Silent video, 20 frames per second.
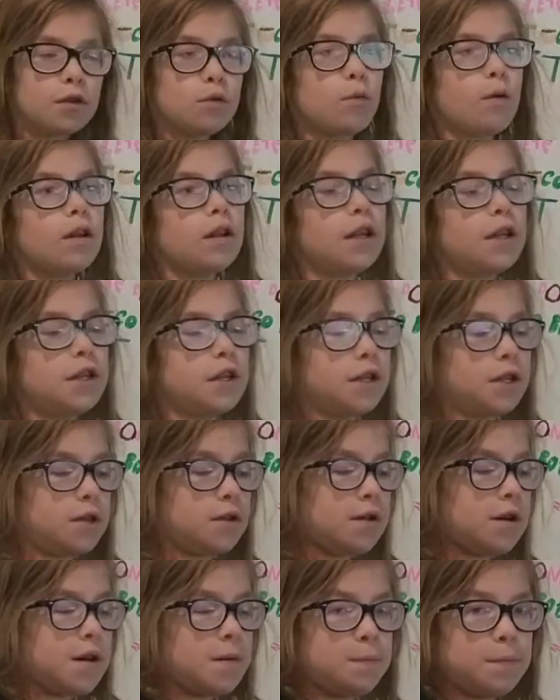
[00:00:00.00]
you wanna
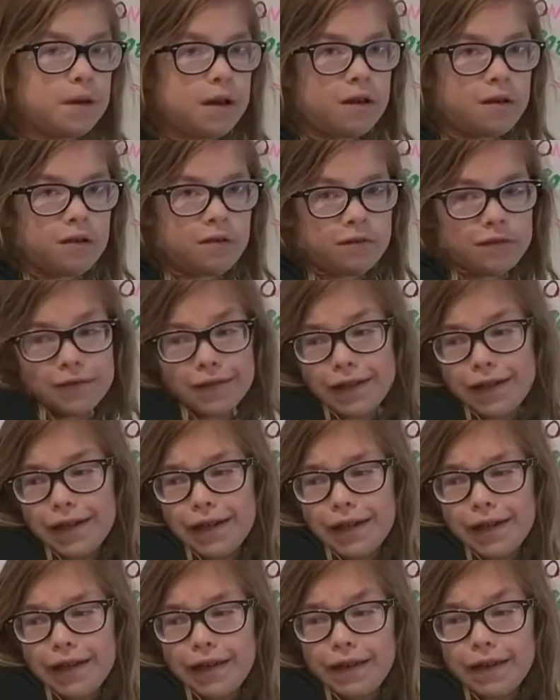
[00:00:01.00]
do about
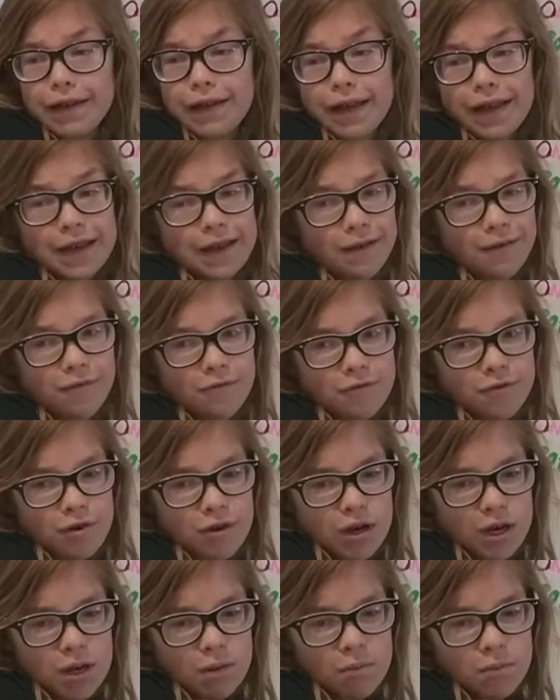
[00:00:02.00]
like, I don't
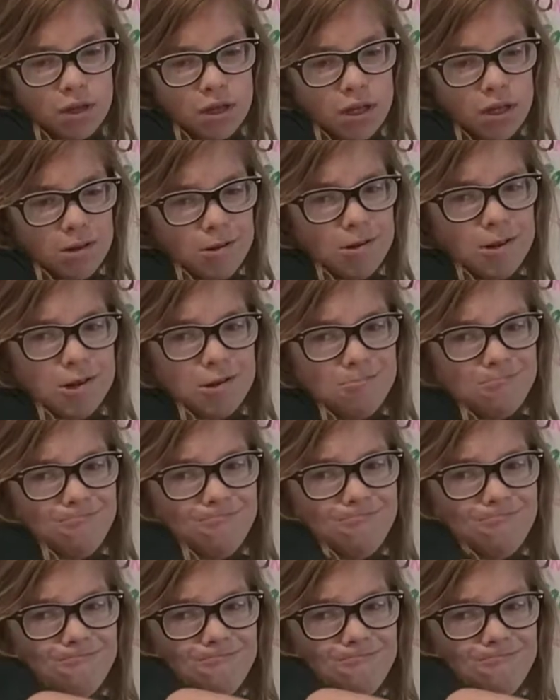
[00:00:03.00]
know how much,